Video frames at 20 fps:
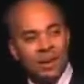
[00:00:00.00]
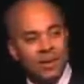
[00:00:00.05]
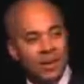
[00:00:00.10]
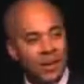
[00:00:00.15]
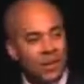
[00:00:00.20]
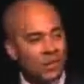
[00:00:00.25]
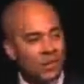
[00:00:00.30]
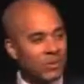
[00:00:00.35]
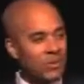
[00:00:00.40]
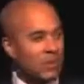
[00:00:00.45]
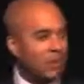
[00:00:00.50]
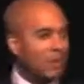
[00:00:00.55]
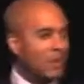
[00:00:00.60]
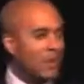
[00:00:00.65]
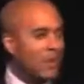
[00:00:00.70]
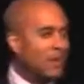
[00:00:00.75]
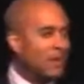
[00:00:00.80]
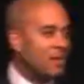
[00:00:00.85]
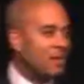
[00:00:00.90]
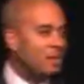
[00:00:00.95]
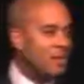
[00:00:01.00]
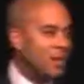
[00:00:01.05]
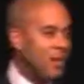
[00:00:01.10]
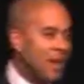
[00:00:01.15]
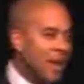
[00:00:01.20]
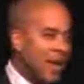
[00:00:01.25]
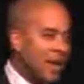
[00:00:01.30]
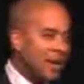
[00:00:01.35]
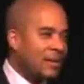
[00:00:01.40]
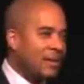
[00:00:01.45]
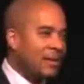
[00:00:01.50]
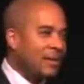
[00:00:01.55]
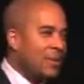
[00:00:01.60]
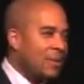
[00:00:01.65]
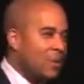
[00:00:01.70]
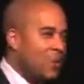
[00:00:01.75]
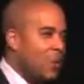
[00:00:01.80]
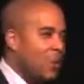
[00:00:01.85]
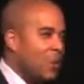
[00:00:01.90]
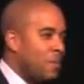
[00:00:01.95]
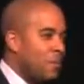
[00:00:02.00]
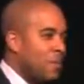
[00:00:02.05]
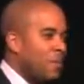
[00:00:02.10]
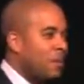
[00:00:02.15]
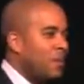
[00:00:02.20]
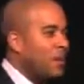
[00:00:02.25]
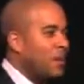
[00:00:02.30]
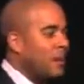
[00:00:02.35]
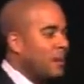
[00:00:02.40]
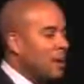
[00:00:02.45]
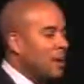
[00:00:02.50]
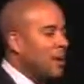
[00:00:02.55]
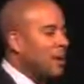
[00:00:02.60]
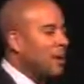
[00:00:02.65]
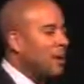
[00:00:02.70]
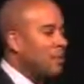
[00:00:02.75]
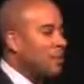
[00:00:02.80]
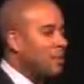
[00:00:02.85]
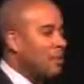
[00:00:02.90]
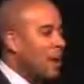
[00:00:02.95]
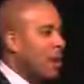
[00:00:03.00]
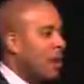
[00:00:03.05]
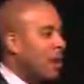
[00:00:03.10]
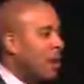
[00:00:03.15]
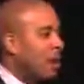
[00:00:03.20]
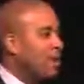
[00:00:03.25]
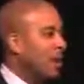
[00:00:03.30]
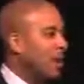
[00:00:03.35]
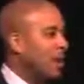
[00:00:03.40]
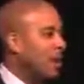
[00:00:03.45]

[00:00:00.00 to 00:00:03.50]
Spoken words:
another gentleman that's been added to the corporate realm.